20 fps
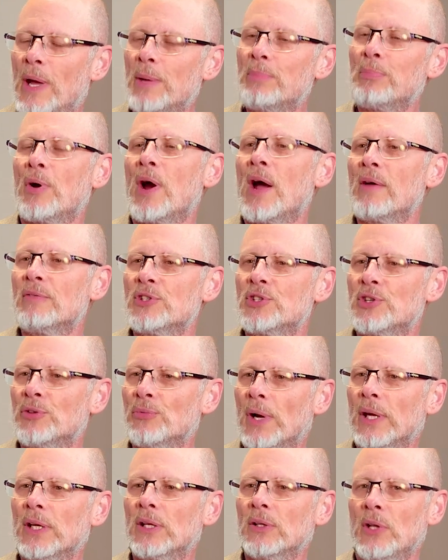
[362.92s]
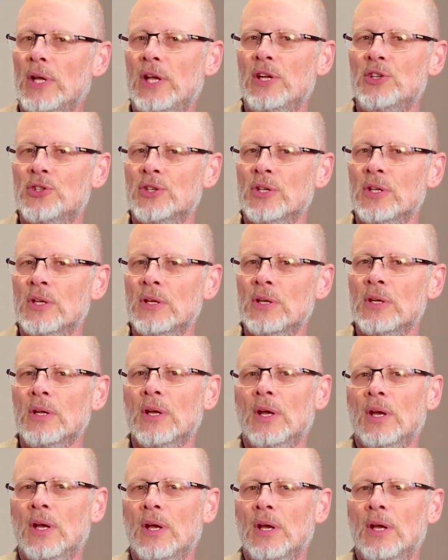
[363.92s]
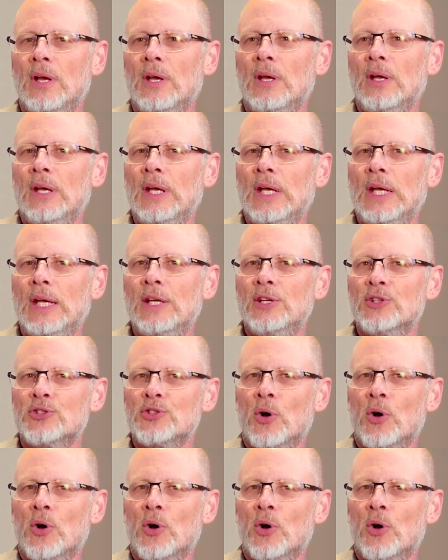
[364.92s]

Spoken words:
a privacy regulation is